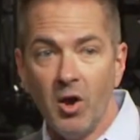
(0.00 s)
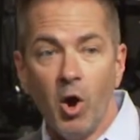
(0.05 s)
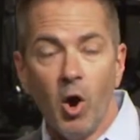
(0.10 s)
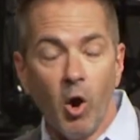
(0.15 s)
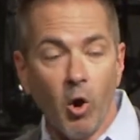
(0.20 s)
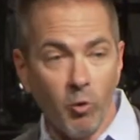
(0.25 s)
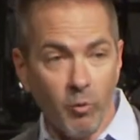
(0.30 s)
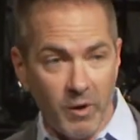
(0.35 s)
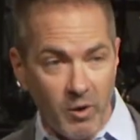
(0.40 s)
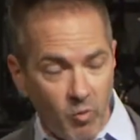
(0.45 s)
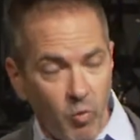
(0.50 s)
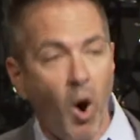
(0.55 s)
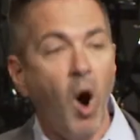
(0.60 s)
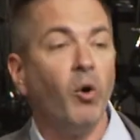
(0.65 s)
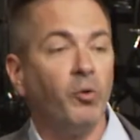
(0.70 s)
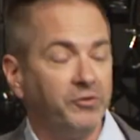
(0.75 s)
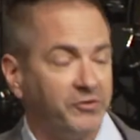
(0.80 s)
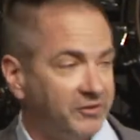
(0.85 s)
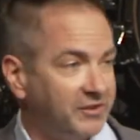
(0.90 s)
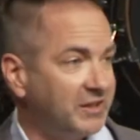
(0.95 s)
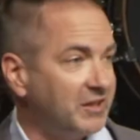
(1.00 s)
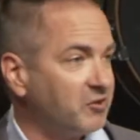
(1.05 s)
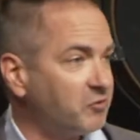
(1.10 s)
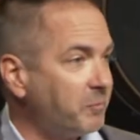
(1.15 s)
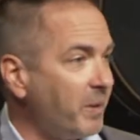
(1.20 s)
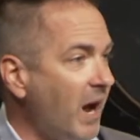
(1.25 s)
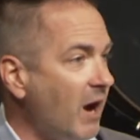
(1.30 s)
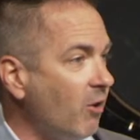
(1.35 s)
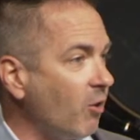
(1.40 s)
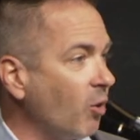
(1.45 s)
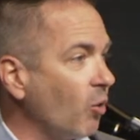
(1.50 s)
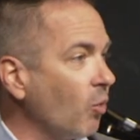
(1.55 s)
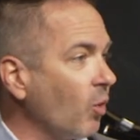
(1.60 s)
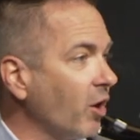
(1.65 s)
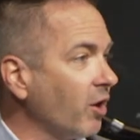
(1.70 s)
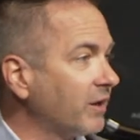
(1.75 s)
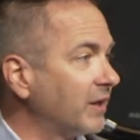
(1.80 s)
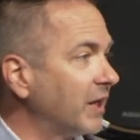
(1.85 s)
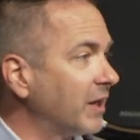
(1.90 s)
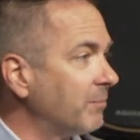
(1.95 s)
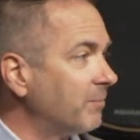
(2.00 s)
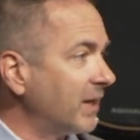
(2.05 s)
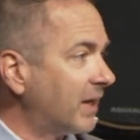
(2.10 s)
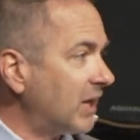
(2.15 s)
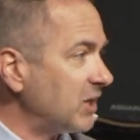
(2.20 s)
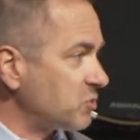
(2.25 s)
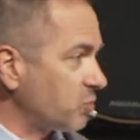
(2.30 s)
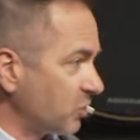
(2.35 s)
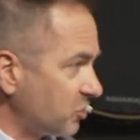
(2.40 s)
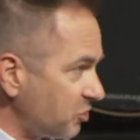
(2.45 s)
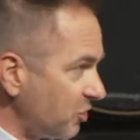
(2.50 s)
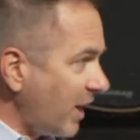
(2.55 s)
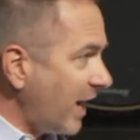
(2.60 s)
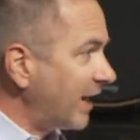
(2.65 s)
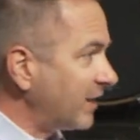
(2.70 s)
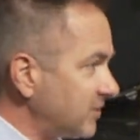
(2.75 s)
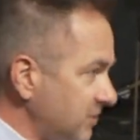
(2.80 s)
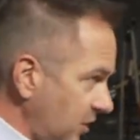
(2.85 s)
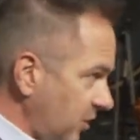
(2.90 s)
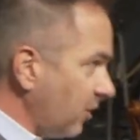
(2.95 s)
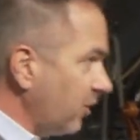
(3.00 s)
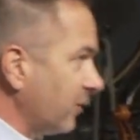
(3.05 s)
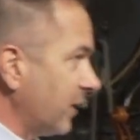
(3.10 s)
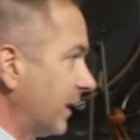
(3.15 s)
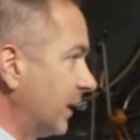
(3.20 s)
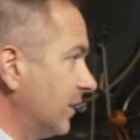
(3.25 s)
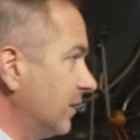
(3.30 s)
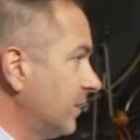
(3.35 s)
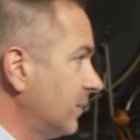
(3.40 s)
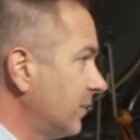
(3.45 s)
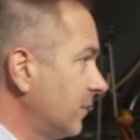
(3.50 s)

or we won't see his power working because we're trying to earn it.